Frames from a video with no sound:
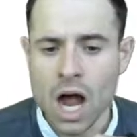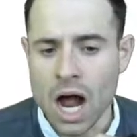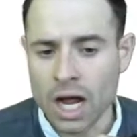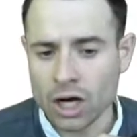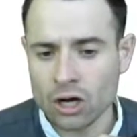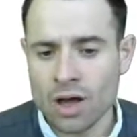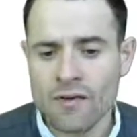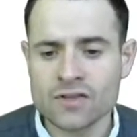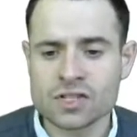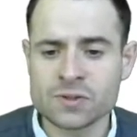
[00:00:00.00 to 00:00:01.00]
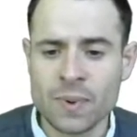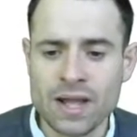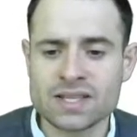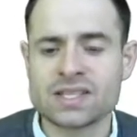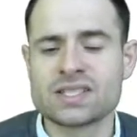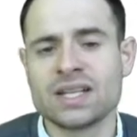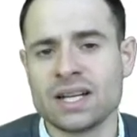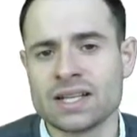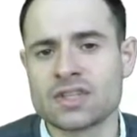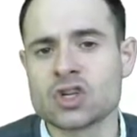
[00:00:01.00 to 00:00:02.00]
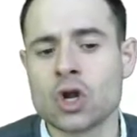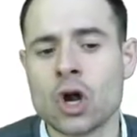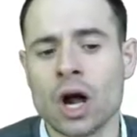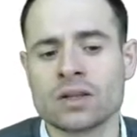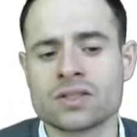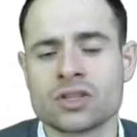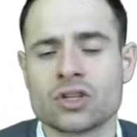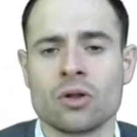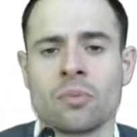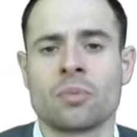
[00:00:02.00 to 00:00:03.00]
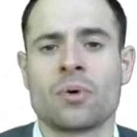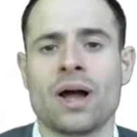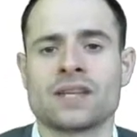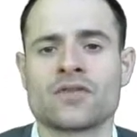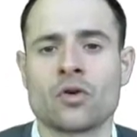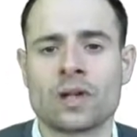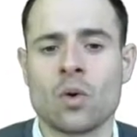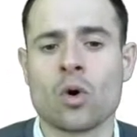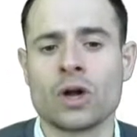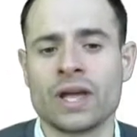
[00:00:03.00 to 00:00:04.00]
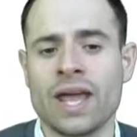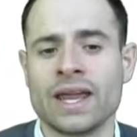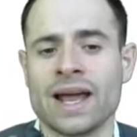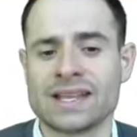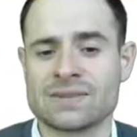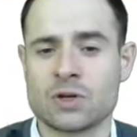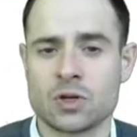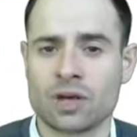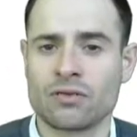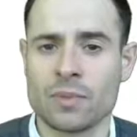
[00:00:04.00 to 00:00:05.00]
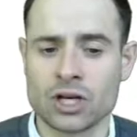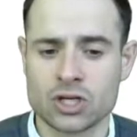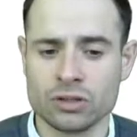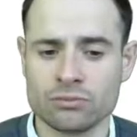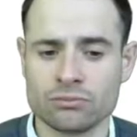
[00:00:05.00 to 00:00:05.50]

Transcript: Akerlof, Spence, and Stiglitz got the Nobel Prize for their work in asymmetric information.